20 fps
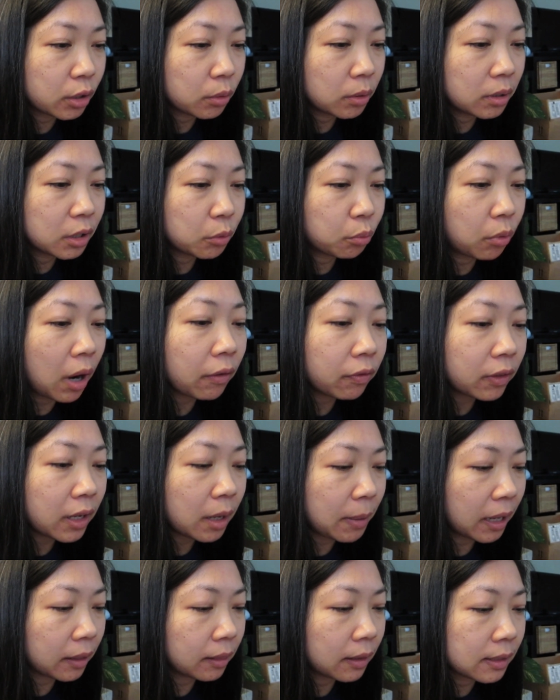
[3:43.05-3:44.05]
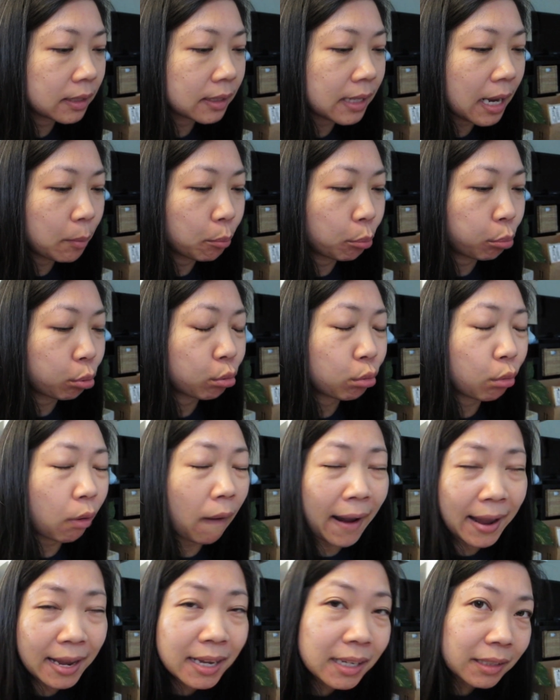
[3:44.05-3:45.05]
so it's roughly about the same
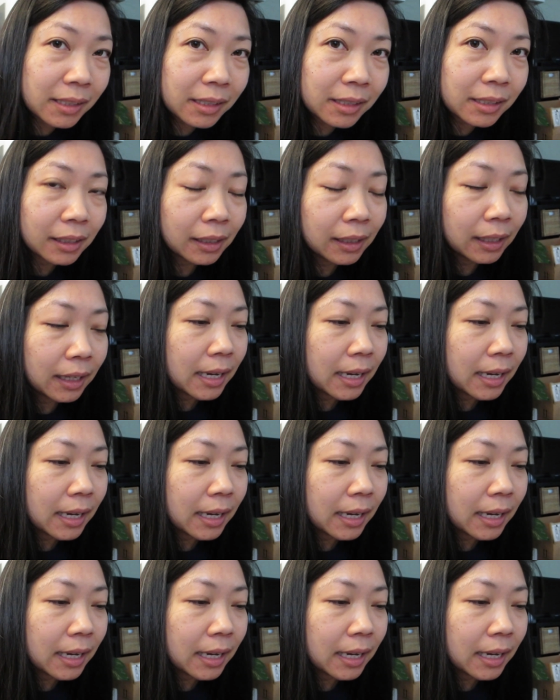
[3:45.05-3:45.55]
price,